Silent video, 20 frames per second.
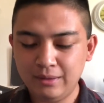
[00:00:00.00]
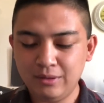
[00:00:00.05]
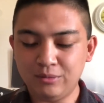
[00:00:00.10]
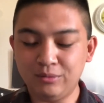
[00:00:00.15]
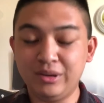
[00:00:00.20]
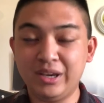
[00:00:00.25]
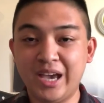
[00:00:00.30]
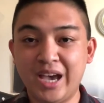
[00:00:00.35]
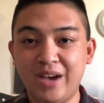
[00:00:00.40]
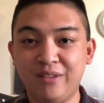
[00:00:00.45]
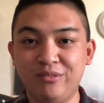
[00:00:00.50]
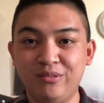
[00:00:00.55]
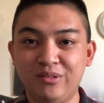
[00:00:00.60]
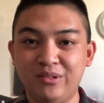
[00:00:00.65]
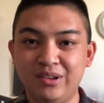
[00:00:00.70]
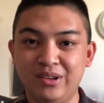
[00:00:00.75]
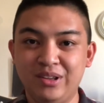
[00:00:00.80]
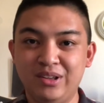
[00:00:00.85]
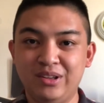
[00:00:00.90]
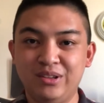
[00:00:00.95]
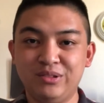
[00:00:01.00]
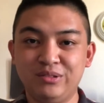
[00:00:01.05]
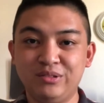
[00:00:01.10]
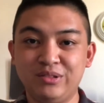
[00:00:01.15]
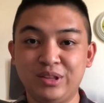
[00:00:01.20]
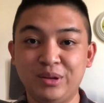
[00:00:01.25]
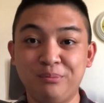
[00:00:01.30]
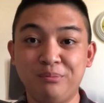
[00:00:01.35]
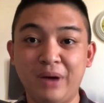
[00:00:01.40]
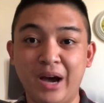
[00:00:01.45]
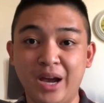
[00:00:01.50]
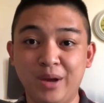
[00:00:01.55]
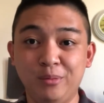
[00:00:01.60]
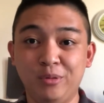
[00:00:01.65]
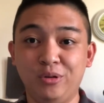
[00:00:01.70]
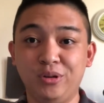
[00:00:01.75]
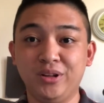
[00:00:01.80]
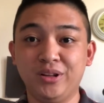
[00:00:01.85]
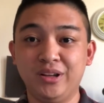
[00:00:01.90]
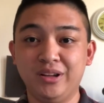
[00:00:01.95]
We have the
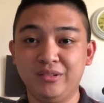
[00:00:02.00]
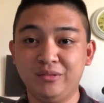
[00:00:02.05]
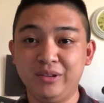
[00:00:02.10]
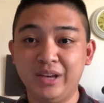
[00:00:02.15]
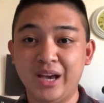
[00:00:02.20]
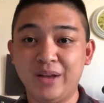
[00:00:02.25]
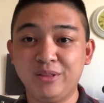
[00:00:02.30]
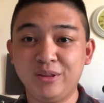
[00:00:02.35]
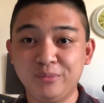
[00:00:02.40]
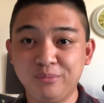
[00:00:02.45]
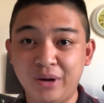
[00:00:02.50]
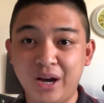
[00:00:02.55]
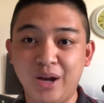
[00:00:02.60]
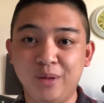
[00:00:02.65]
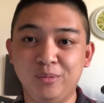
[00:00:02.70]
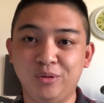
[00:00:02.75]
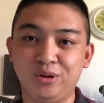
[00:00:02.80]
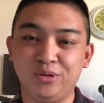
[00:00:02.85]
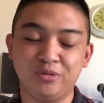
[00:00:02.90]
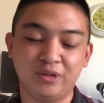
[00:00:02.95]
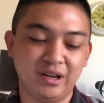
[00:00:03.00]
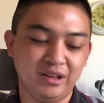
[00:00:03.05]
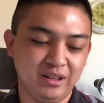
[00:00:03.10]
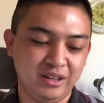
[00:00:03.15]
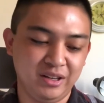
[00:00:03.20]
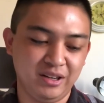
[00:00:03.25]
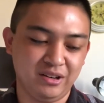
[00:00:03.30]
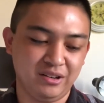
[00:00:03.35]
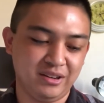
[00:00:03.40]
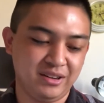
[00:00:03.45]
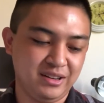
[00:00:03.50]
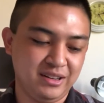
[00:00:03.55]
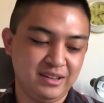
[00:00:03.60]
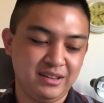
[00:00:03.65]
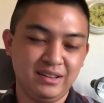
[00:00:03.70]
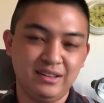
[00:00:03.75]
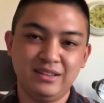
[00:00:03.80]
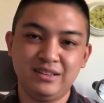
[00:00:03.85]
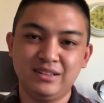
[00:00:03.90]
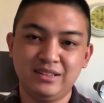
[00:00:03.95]
Bible. We have the Bible right here.
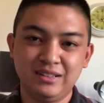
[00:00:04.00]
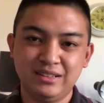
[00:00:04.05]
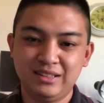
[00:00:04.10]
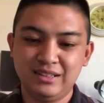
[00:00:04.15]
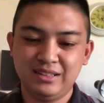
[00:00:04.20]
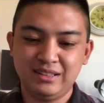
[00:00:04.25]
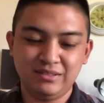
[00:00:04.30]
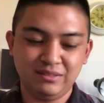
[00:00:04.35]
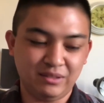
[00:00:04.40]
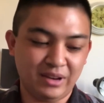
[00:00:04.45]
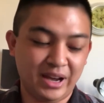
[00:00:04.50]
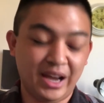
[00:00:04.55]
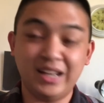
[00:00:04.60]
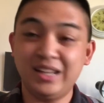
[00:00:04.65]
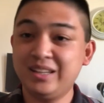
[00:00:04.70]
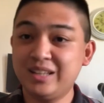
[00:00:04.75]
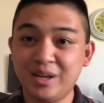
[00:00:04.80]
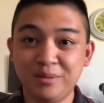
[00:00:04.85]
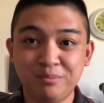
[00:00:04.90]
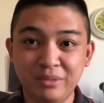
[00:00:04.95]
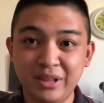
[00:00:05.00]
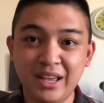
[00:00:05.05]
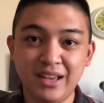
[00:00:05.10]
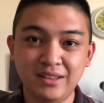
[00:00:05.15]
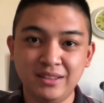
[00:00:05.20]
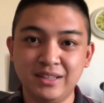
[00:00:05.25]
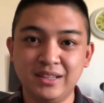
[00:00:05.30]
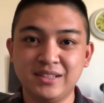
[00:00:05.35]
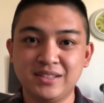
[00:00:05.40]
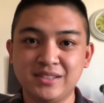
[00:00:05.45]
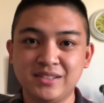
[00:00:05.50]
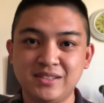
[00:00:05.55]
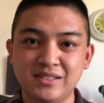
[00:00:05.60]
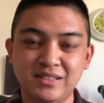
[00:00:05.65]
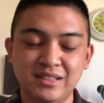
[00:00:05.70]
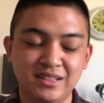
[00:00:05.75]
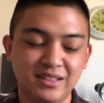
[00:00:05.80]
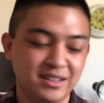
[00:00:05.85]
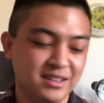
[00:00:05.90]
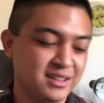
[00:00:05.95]
I did not plan this.
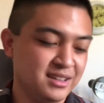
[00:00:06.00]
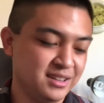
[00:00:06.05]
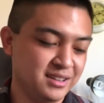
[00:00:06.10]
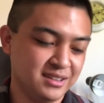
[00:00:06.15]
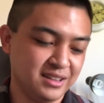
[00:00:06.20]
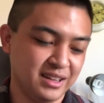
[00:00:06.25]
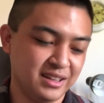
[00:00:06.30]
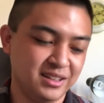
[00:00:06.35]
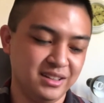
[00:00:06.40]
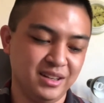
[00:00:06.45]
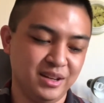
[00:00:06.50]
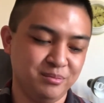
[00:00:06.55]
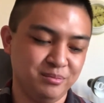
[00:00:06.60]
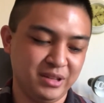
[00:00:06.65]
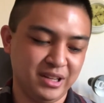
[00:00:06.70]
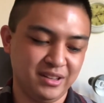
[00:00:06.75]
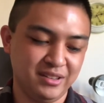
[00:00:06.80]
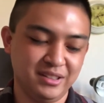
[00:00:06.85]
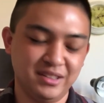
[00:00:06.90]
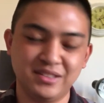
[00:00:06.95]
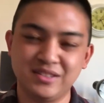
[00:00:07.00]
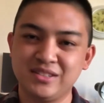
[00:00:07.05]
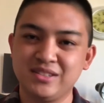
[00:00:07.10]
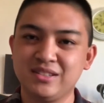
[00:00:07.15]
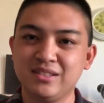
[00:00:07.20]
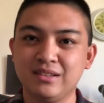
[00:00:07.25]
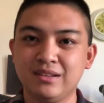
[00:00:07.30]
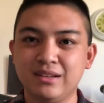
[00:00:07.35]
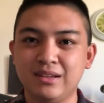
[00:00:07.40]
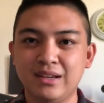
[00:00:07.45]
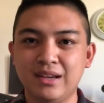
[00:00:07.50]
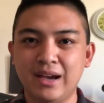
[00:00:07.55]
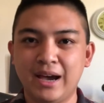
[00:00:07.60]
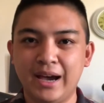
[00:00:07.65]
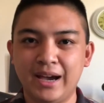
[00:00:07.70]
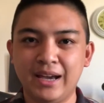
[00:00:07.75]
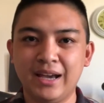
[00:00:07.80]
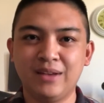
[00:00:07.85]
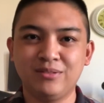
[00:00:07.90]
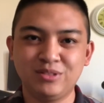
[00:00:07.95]
I
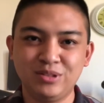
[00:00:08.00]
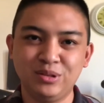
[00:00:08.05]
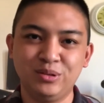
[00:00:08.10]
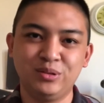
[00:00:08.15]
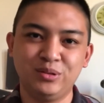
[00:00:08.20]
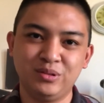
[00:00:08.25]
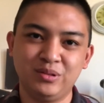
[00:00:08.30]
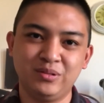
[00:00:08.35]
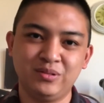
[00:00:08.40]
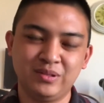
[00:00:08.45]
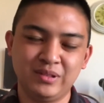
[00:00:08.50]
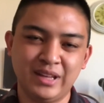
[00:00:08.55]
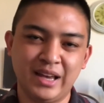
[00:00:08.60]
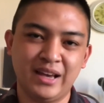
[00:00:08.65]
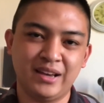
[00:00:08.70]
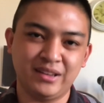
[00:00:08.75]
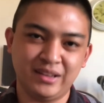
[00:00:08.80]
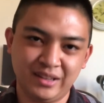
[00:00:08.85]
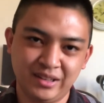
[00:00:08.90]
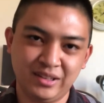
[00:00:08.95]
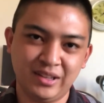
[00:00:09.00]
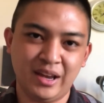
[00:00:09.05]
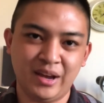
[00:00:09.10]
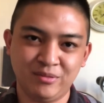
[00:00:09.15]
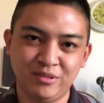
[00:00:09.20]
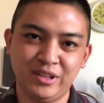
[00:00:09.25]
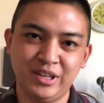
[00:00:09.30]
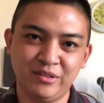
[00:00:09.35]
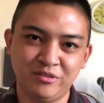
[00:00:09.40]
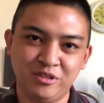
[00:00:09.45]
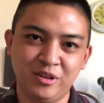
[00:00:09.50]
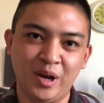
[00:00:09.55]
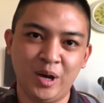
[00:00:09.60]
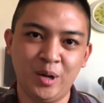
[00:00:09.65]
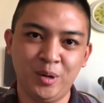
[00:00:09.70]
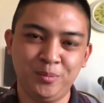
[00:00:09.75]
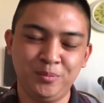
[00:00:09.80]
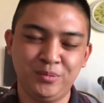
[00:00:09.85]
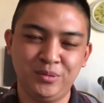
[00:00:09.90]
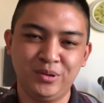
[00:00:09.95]
have to get
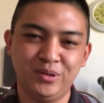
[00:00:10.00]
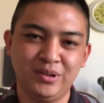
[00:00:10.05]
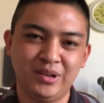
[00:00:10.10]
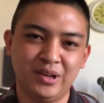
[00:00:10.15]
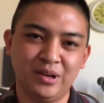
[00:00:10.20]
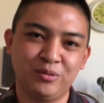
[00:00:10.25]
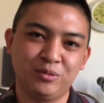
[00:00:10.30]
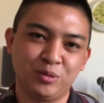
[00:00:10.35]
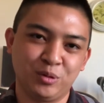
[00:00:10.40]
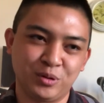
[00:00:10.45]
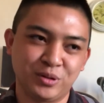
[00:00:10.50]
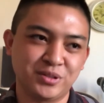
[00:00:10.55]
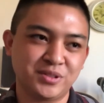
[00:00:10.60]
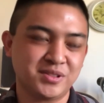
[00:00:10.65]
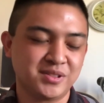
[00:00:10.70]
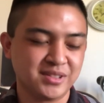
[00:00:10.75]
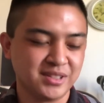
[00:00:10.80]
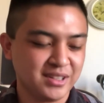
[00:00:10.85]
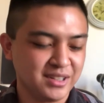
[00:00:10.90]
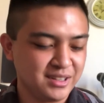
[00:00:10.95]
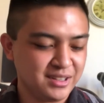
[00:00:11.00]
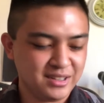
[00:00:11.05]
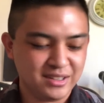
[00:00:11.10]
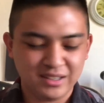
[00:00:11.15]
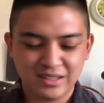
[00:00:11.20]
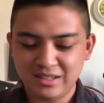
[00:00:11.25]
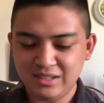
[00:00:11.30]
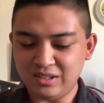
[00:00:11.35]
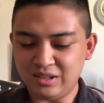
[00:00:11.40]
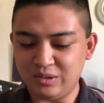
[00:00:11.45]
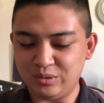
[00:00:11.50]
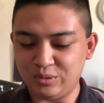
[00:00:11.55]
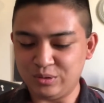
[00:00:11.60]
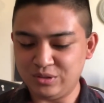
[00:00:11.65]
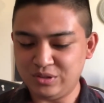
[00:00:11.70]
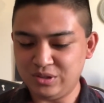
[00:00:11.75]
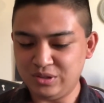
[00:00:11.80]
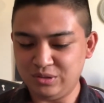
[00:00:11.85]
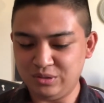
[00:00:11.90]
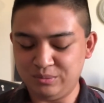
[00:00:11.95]
help, of course, in order
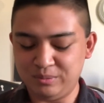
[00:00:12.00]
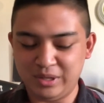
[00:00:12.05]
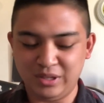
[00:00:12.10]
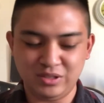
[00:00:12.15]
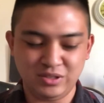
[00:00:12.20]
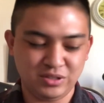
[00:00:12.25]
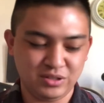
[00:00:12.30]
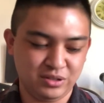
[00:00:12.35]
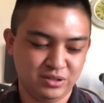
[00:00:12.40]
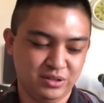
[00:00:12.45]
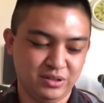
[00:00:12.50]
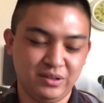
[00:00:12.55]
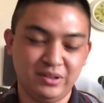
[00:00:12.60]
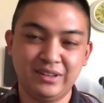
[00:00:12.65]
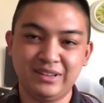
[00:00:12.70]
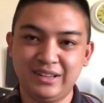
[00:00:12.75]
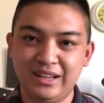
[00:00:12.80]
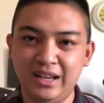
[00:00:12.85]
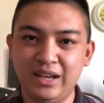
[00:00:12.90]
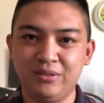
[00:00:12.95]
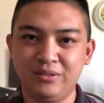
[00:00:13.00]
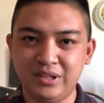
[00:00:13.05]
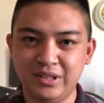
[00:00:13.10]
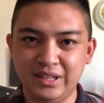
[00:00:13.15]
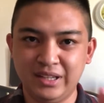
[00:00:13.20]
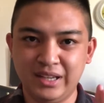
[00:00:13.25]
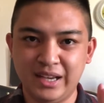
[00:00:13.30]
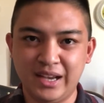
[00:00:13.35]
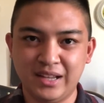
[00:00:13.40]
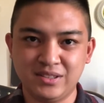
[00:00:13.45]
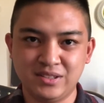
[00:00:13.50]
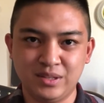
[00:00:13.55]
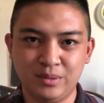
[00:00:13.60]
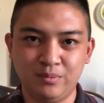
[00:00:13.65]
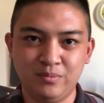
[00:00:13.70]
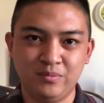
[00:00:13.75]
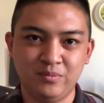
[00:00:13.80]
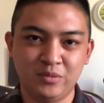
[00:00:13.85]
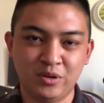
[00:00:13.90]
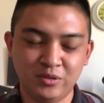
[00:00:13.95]
to make sure everything adds up
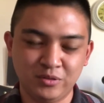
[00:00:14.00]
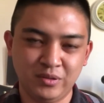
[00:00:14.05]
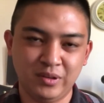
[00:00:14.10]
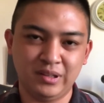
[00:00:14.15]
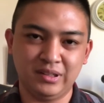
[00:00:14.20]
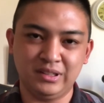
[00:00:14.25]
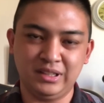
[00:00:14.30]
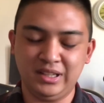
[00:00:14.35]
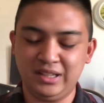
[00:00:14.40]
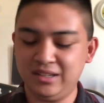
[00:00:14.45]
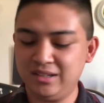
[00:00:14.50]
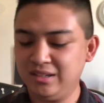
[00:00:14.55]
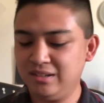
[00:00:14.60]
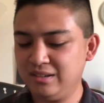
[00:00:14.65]
perfectly.